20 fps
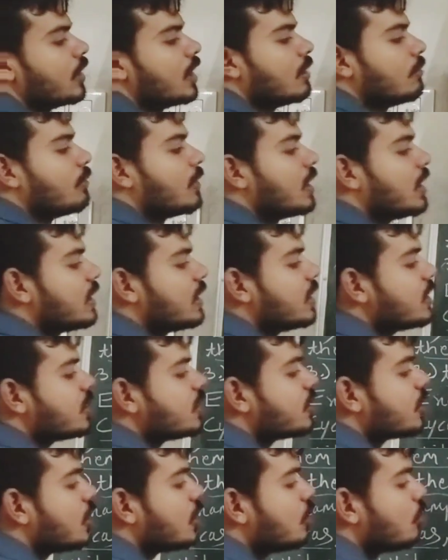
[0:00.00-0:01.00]

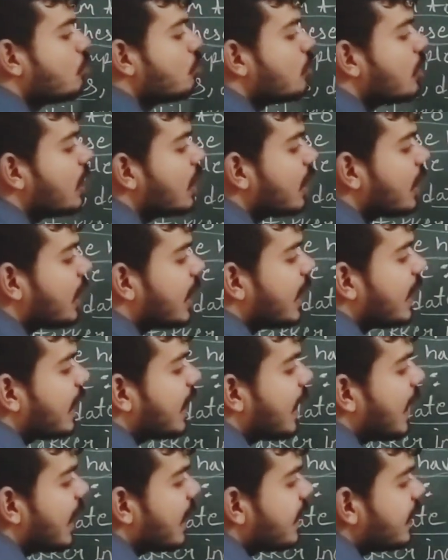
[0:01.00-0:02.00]
multicellular
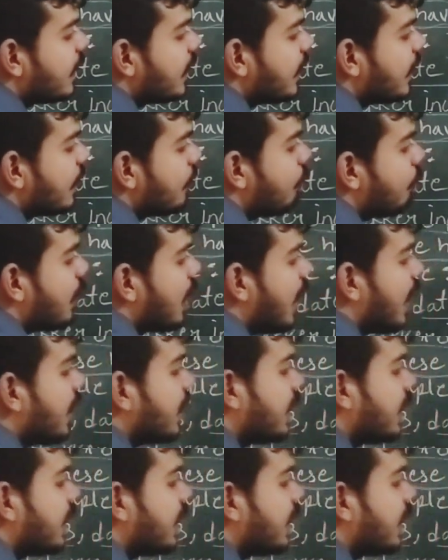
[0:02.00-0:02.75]
algae in plant